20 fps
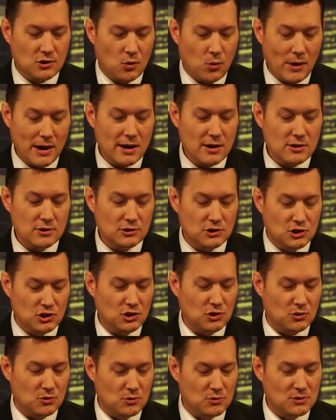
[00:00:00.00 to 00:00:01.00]
queer
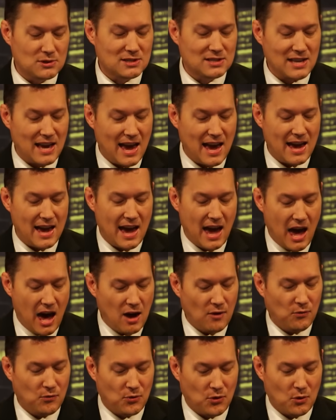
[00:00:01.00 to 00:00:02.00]
Jews say,
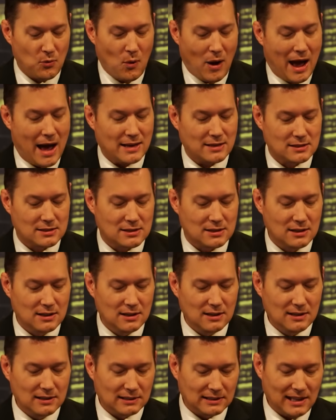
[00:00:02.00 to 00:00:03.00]
F the West,
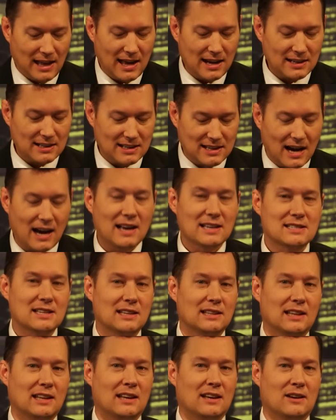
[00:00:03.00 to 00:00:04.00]
let
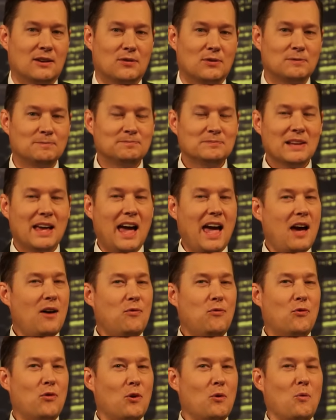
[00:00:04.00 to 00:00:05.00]
Gaza live.
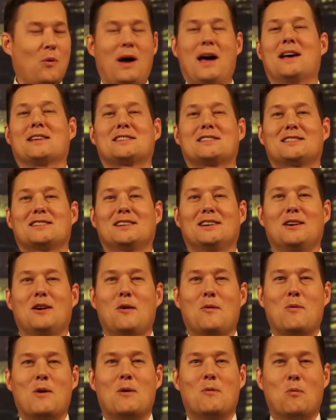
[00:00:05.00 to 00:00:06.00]
F the West.
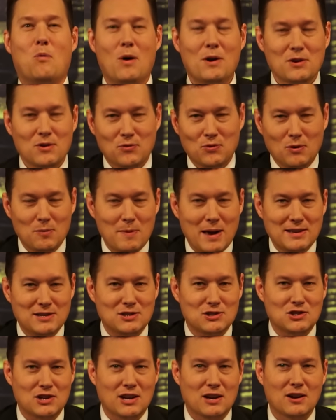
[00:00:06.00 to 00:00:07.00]
What wonderful
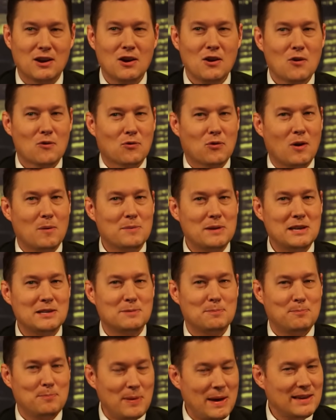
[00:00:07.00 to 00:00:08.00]
messaging from
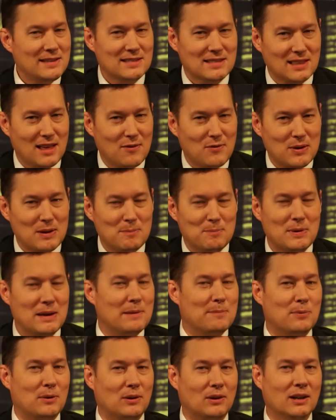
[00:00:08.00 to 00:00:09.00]
these peace-loving
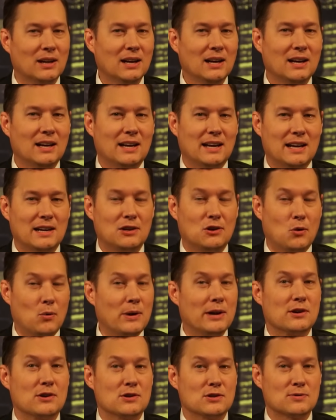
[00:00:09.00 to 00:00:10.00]
people in
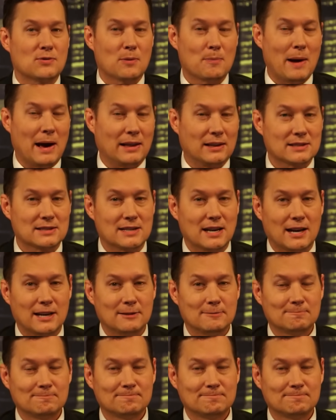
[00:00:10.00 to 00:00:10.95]
Queers for Palestine.